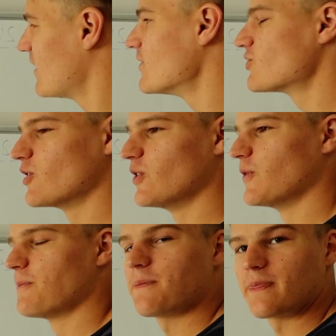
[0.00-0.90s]

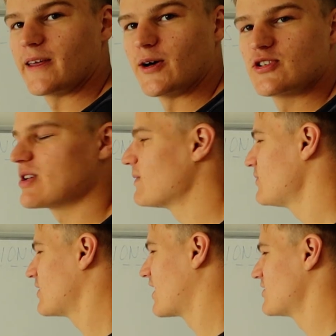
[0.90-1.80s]
So now some of
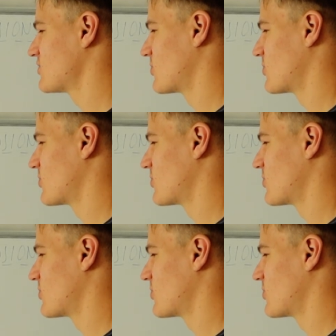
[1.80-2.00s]
you guys